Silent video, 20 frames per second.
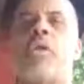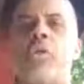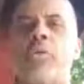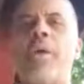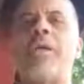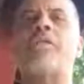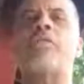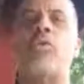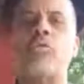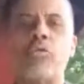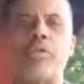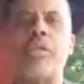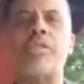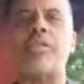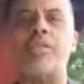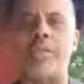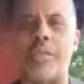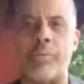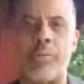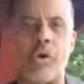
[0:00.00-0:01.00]
doing social
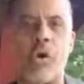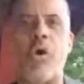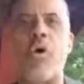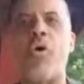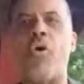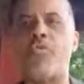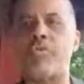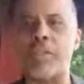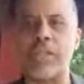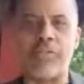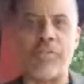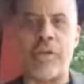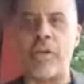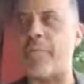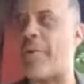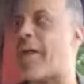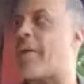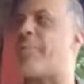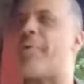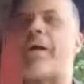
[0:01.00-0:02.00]
distancing. We're all over 6 feet
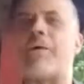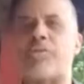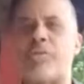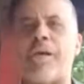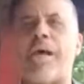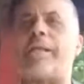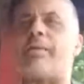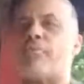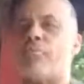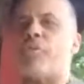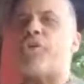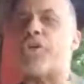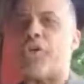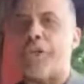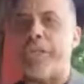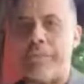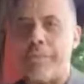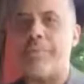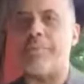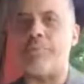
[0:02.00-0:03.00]
away and we're outside. We're
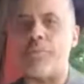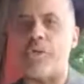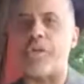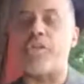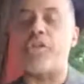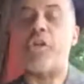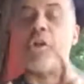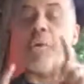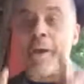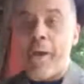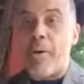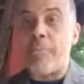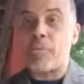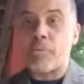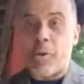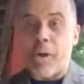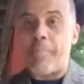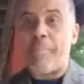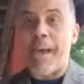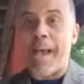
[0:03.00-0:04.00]
good. We're good. You know, I always
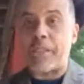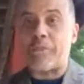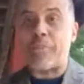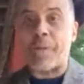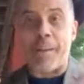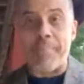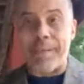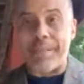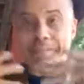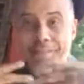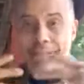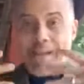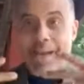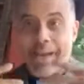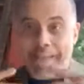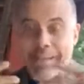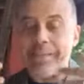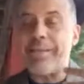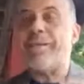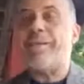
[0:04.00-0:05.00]
wear a mask when I'm
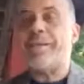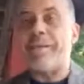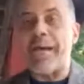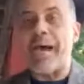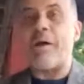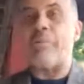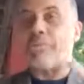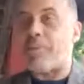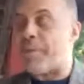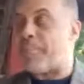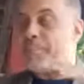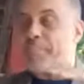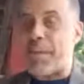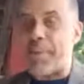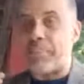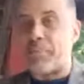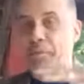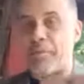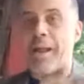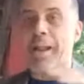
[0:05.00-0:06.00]
inside and
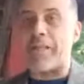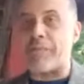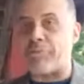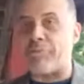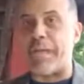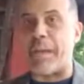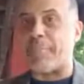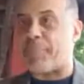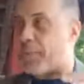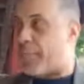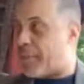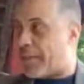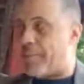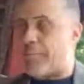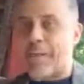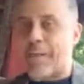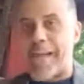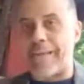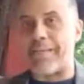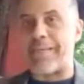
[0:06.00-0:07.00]
people are around. I do that, but we
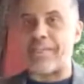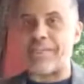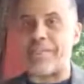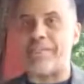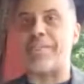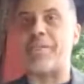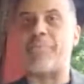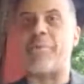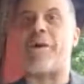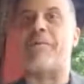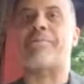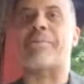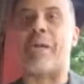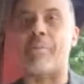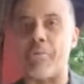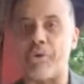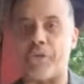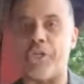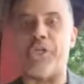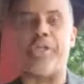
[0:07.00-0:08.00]
got distancing. We're outside.
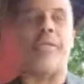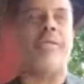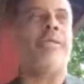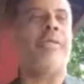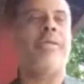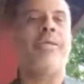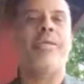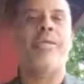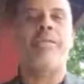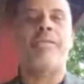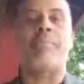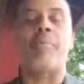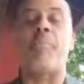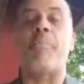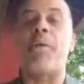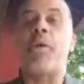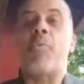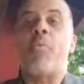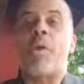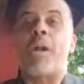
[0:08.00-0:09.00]
We're good. So I'm going
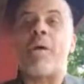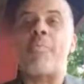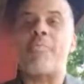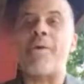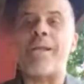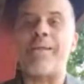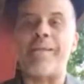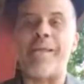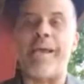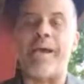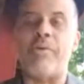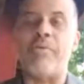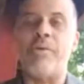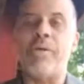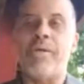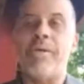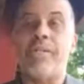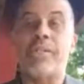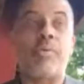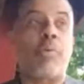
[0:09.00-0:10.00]
to bring one up right now.
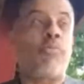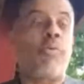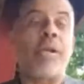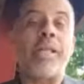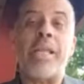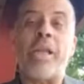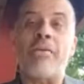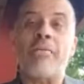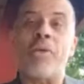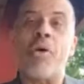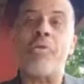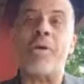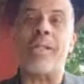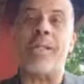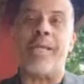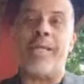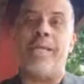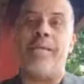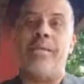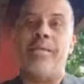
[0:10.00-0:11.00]
So I'm running here
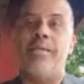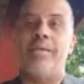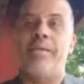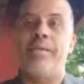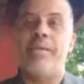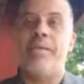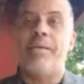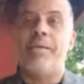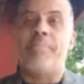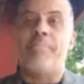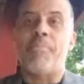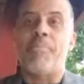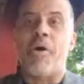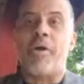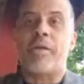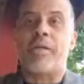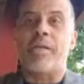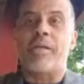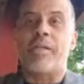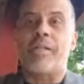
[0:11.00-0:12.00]
locally.
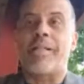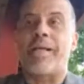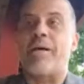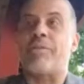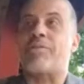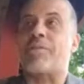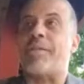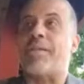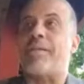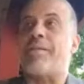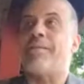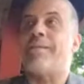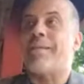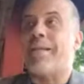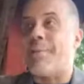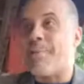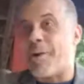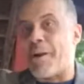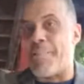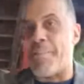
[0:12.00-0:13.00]
Mark Glogowski.
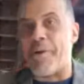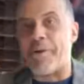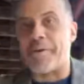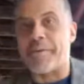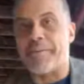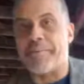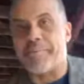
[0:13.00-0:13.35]
Come on up, Mark.